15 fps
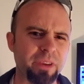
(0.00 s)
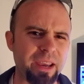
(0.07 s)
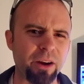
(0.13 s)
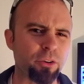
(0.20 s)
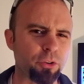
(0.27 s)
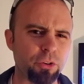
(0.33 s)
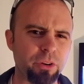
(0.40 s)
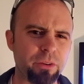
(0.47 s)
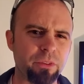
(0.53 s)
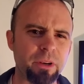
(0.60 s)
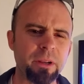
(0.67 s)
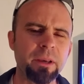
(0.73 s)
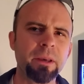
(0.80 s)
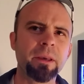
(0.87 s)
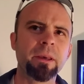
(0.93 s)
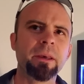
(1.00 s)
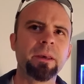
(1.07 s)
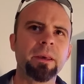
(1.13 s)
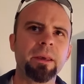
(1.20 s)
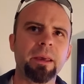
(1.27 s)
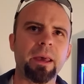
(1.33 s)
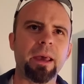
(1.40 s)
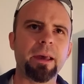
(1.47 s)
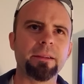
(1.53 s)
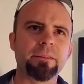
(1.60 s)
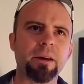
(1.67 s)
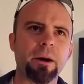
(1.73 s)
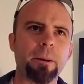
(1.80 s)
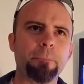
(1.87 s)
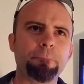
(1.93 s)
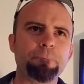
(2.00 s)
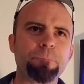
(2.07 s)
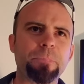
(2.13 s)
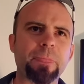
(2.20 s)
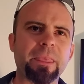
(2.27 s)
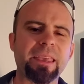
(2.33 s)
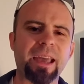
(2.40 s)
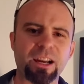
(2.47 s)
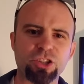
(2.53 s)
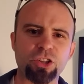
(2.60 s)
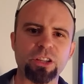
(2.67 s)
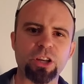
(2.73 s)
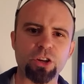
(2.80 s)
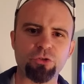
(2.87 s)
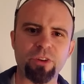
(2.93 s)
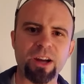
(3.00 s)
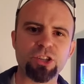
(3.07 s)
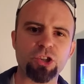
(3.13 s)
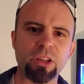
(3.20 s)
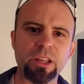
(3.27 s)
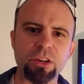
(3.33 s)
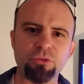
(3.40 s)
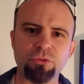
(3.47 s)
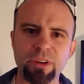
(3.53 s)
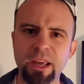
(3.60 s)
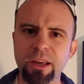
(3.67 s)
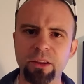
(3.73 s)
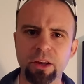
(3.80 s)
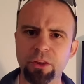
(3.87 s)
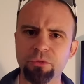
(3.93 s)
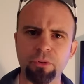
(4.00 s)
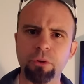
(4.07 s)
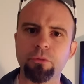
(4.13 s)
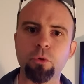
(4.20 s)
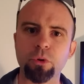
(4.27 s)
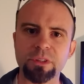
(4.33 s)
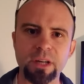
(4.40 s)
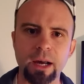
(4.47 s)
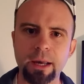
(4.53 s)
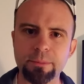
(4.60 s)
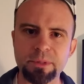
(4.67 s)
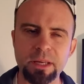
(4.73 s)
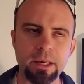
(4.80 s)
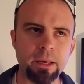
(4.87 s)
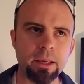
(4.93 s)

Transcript: character even. And um, he actually congratulated Renee like three or four times.